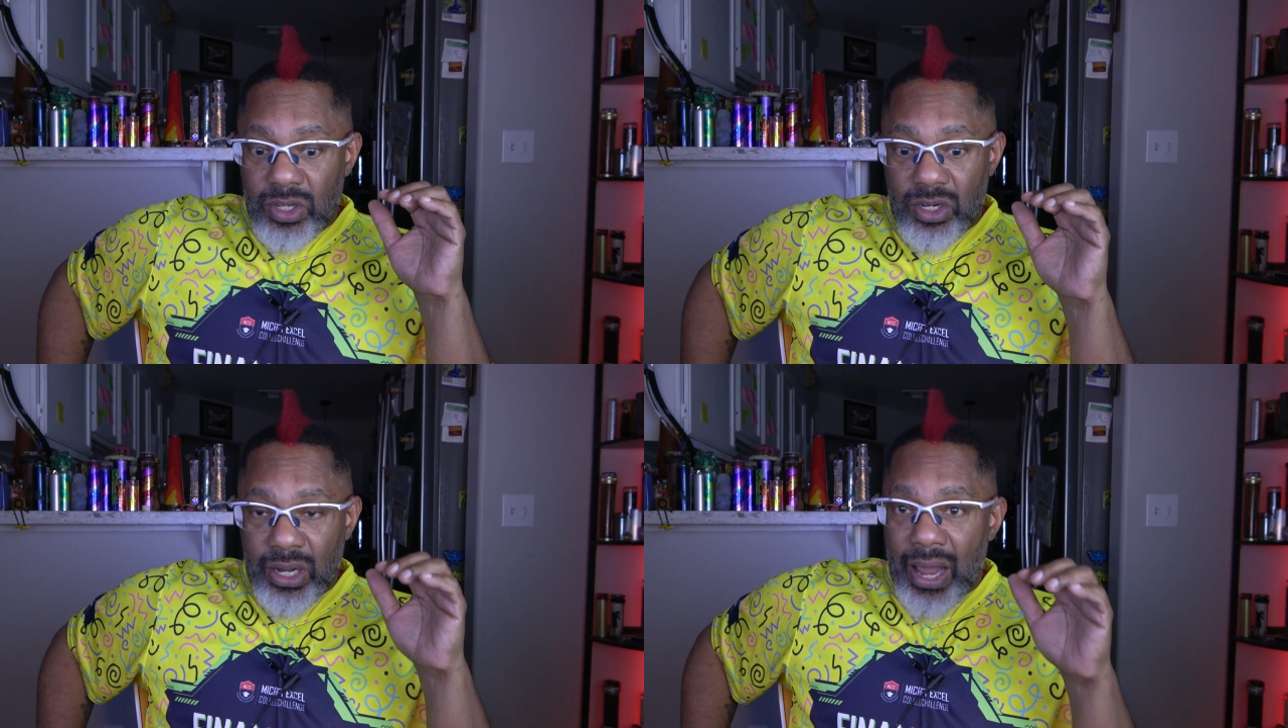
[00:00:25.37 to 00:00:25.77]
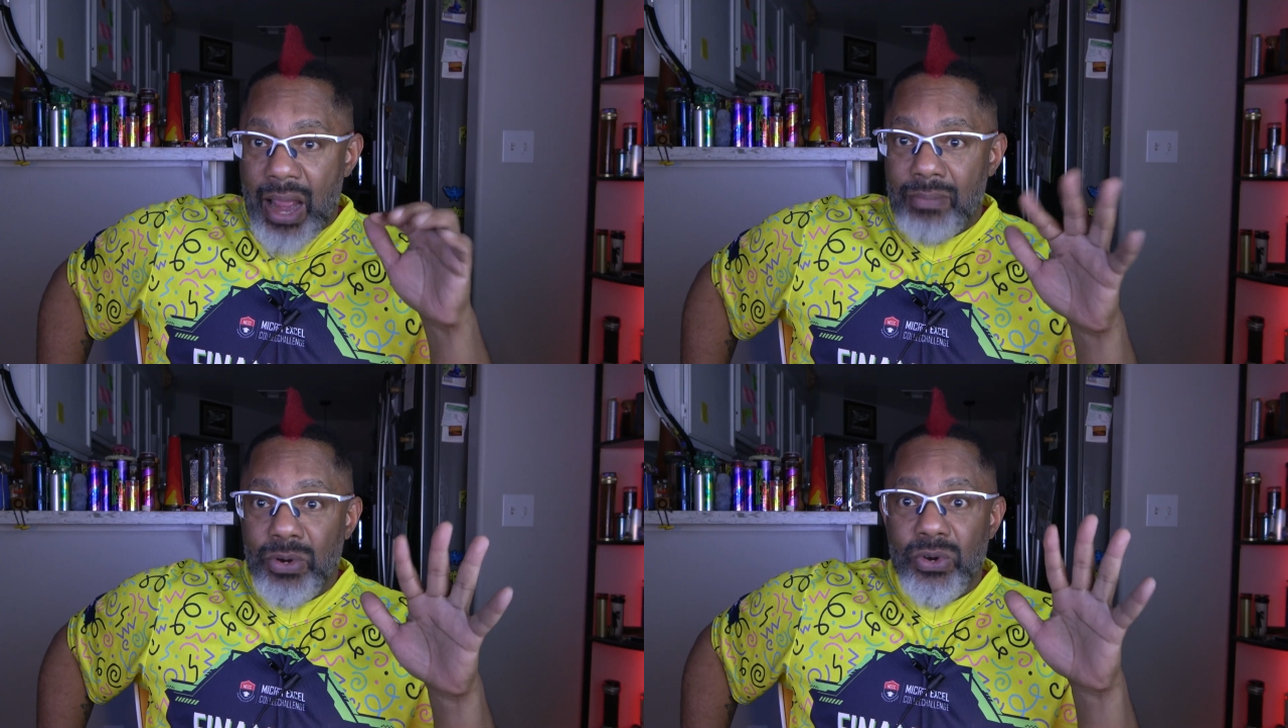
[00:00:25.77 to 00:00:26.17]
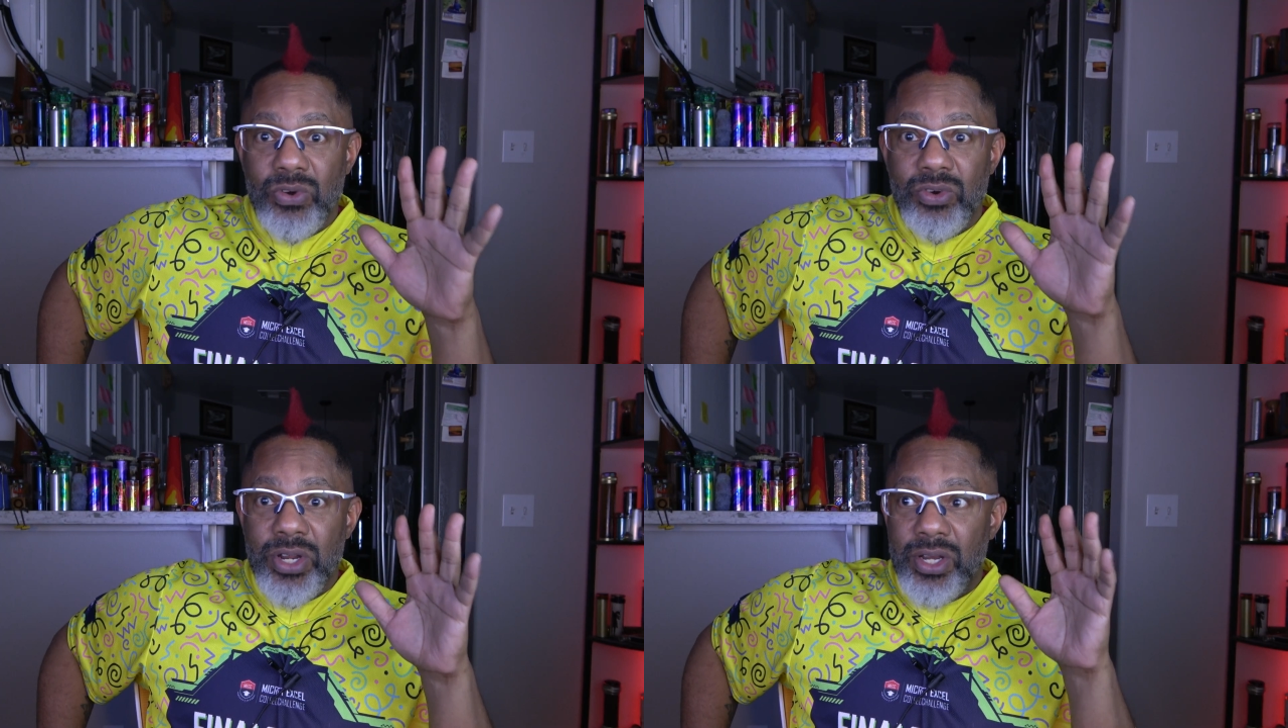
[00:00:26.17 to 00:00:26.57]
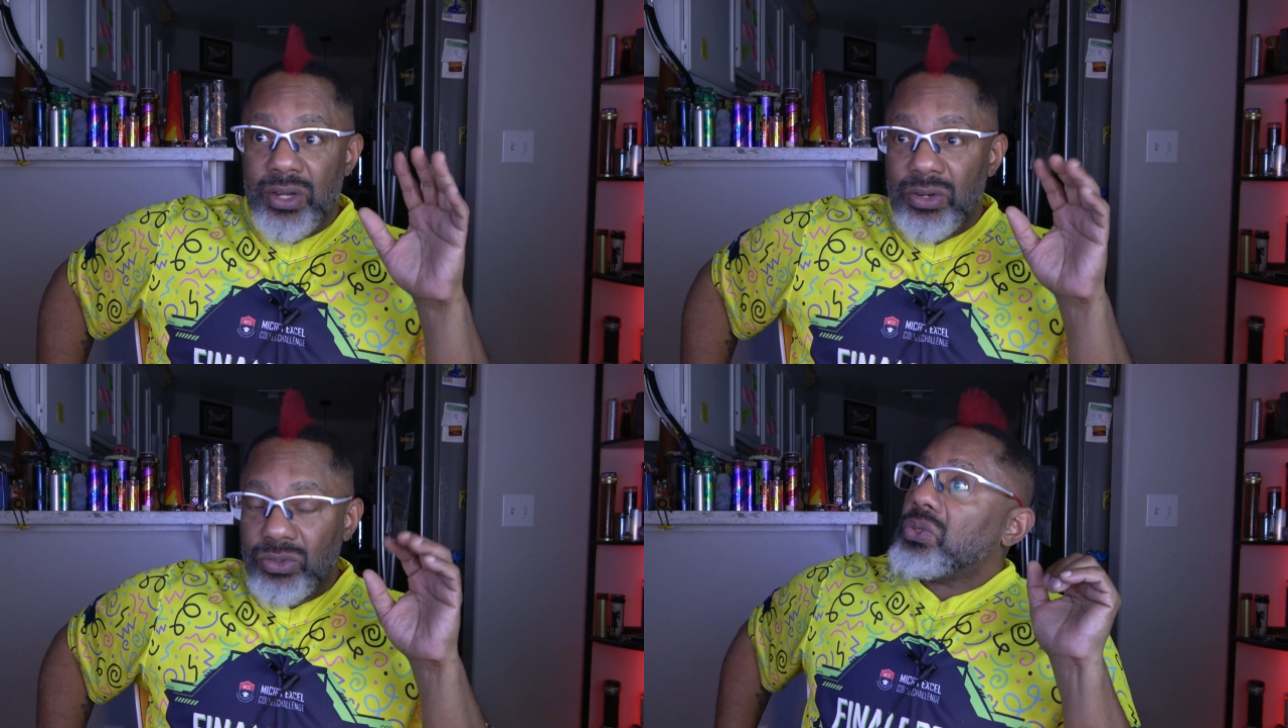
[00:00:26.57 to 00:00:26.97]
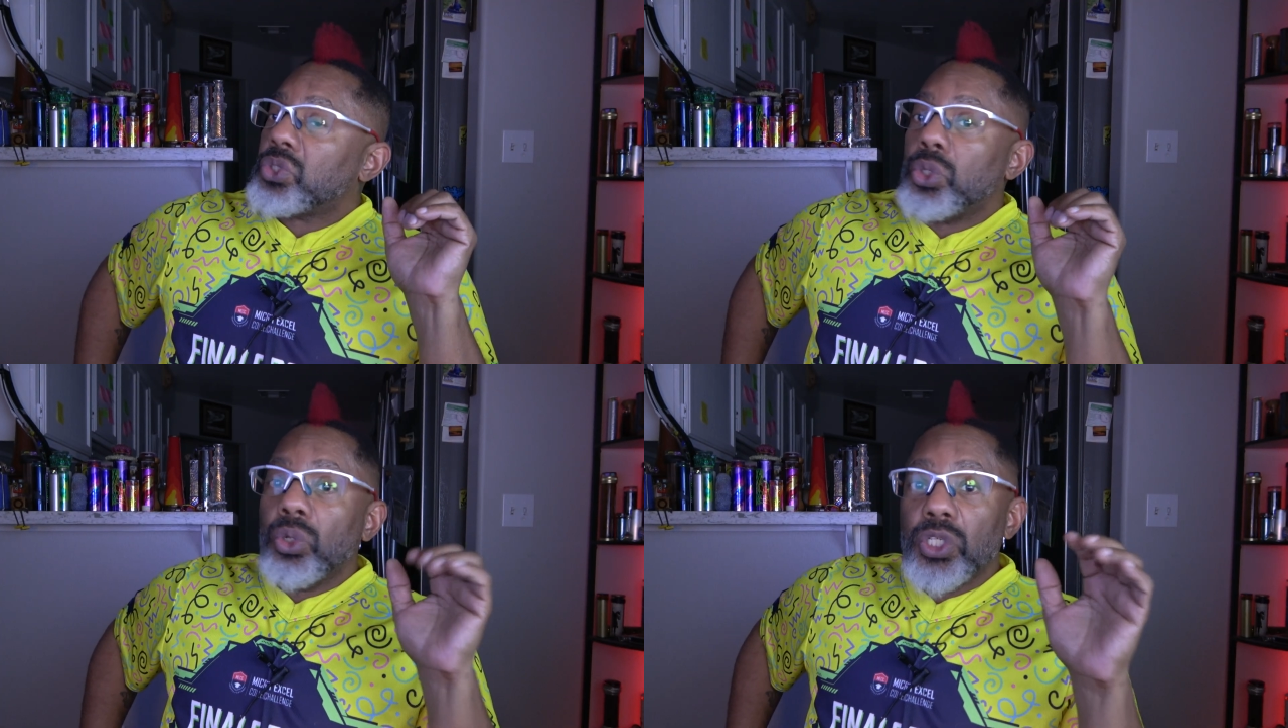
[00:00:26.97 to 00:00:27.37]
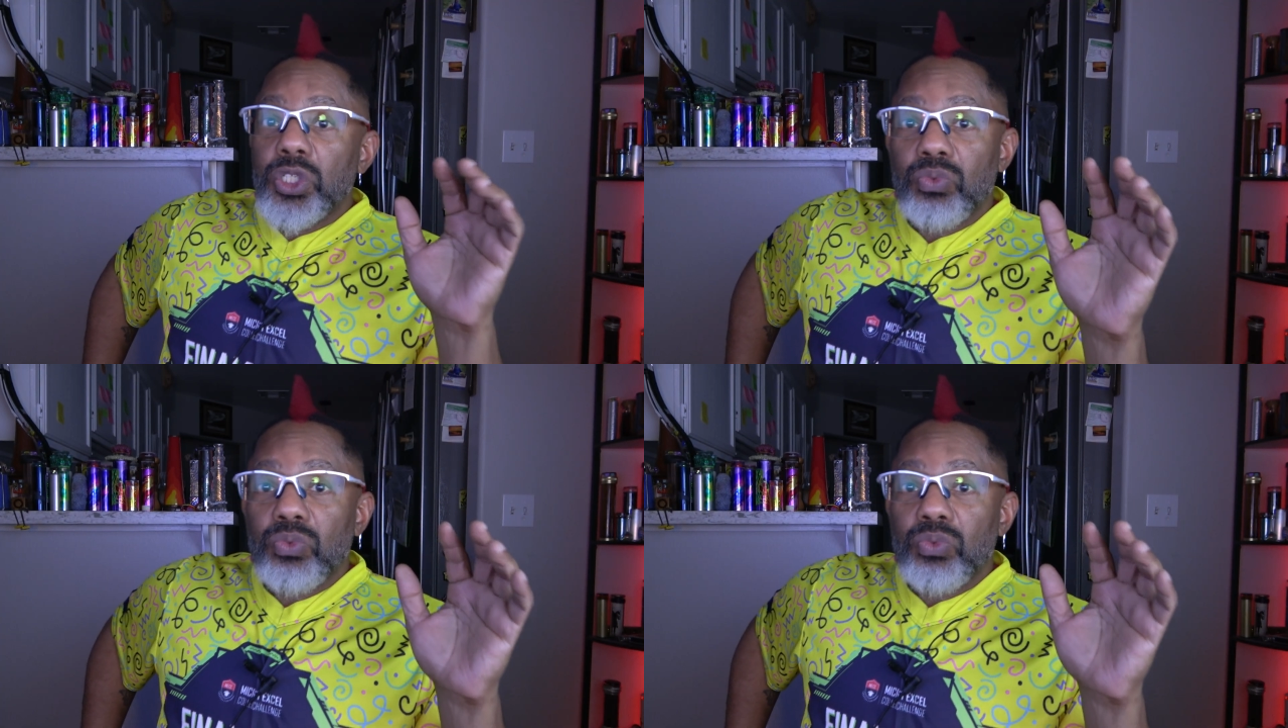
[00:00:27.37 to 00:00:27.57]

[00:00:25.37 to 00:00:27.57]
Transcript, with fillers: glamour and tourists